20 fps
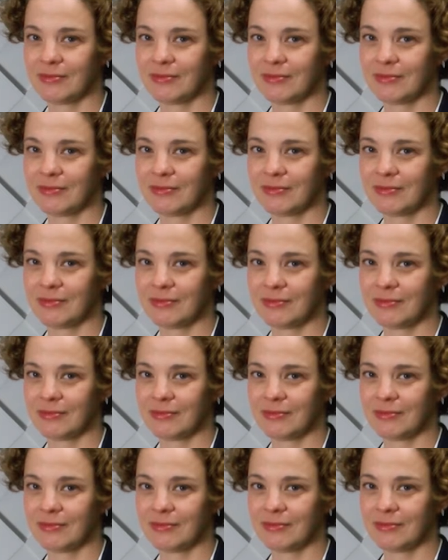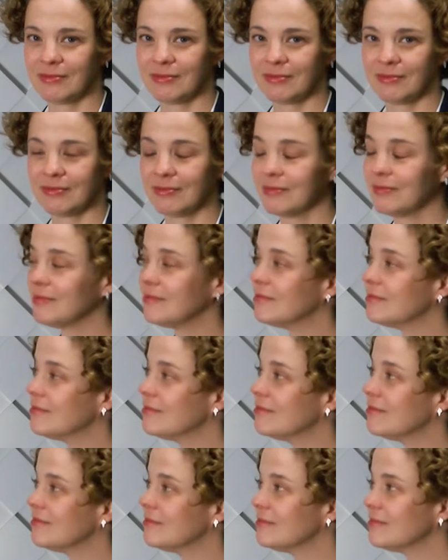
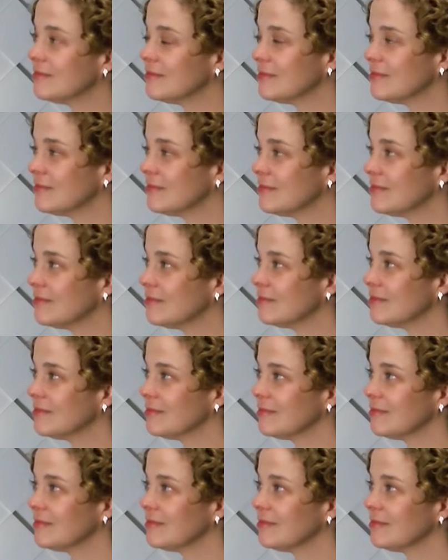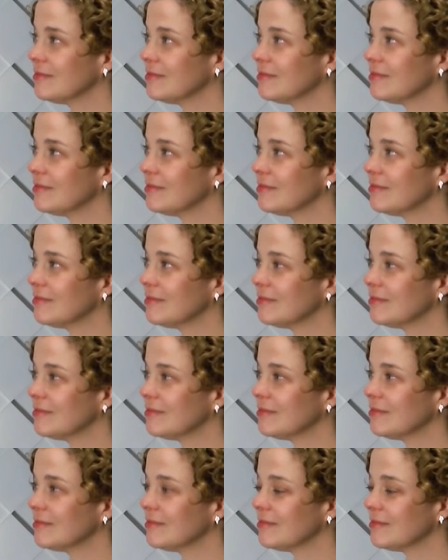
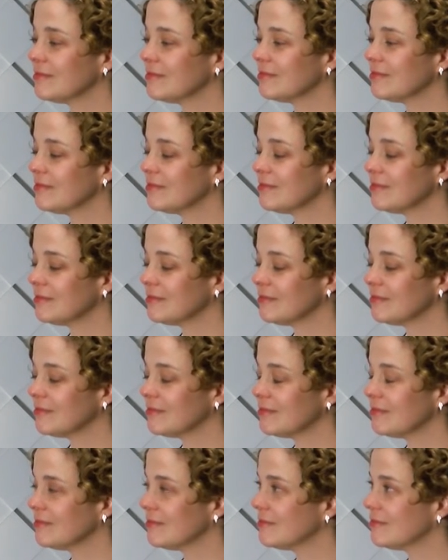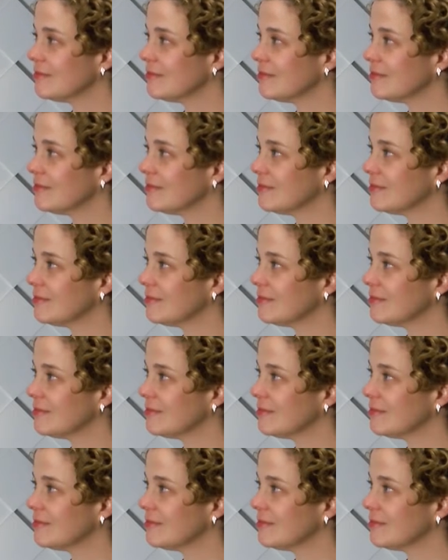No words are spoken by the person on screen.